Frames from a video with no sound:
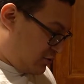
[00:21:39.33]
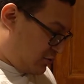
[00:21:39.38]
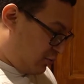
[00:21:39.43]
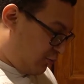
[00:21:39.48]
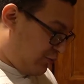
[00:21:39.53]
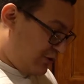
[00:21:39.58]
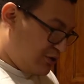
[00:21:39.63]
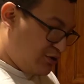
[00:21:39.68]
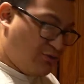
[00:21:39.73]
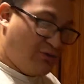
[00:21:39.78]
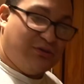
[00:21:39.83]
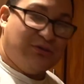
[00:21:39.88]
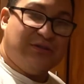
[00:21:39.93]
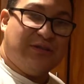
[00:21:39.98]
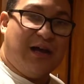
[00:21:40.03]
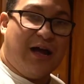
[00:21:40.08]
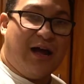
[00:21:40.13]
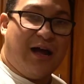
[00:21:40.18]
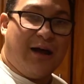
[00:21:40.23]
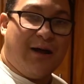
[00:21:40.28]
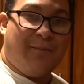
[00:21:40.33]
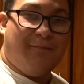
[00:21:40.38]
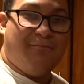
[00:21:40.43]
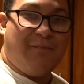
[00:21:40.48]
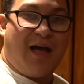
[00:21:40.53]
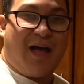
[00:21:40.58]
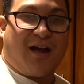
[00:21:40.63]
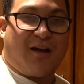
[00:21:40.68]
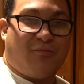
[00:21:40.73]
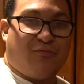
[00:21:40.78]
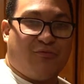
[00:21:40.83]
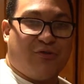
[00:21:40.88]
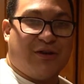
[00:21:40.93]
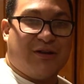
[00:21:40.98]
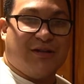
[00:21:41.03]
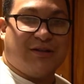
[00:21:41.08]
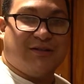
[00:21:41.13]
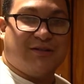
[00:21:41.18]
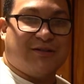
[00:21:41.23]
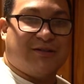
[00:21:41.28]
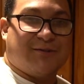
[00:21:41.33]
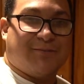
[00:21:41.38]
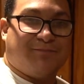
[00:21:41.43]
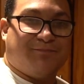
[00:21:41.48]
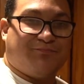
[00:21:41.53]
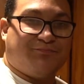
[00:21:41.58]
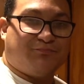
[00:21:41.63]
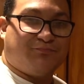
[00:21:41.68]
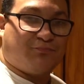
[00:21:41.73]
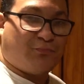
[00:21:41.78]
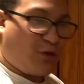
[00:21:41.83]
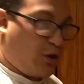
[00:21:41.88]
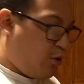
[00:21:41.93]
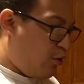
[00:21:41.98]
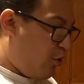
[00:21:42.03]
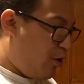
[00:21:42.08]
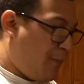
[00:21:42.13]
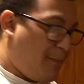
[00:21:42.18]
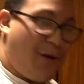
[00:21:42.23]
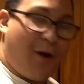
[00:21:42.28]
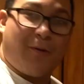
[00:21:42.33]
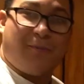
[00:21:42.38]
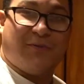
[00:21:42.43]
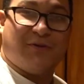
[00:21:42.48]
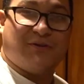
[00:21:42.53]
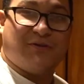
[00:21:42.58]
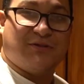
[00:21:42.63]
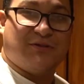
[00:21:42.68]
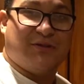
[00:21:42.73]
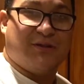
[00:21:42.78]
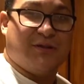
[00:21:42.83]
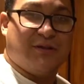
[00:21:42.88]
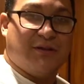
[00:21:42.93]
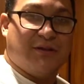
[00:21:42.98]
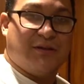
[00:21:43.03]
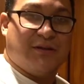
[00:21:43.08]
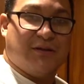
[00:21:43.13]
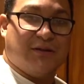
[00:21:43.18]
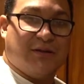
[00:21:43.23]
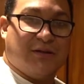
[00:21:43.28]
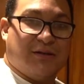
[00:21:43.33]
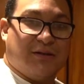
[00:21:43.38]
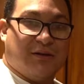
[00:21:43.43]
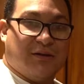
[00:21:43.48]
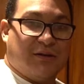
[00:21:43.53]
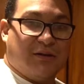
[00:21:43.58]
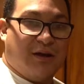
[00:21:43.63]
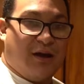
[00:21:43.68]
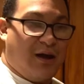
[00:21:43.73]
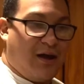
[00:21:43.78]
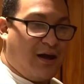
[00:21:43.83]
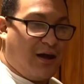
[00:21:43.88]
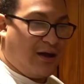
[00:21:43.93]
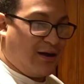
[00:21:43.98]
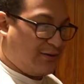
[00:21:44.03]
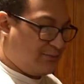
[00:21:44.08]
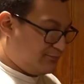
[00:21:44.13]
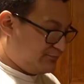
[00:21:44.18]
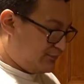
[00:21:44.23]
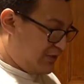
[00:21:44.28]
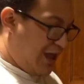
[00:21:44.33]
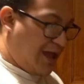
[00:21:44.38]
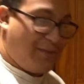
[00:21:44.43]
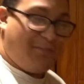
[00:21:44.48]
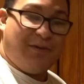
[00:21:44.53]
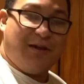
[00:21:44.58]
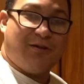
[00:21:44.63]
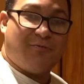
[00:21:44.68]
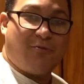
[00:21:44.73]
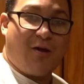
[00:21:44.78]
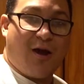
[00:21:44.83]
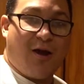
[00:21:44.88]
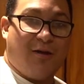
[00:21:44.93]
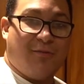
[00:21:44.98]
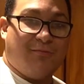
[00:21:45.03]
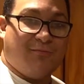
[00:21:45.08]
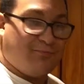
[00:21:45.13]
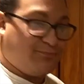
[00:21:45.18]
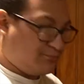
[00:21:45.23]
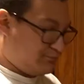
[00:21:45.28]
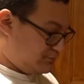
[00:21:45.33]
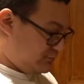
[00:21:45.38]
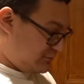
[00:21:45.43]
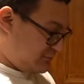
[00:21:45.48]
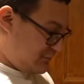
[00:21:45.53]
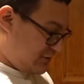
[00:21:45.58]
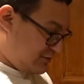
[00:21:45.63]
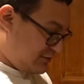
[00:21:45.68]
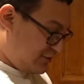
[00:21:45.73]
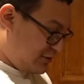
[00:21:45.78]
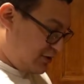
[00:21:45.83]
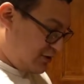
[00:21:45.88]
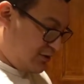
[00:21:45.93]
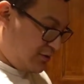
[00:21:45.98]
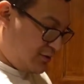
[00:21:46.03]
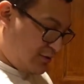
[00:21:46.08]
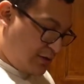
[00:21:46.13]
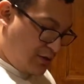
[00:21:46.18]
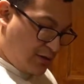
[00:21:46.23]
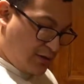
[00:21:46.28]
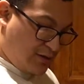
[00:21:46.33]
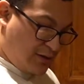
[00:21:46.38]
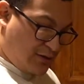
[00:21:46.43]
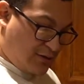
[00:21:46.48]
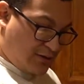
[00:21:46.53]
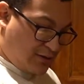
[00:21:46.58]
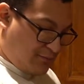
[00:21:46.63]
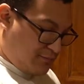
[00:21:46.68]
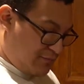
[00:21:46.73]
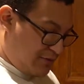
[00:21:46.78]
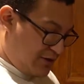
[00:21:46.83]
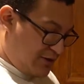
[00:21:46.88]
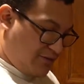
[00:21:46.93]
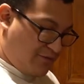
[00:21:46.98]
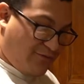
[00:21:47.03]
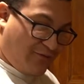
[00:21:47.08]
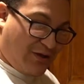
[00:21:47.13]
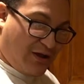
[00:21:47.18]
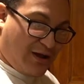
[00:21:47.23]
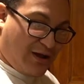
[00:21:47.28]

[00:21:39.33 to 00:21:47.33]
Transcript: We used Malcolm Reed's all-purpose AP rub, little bit of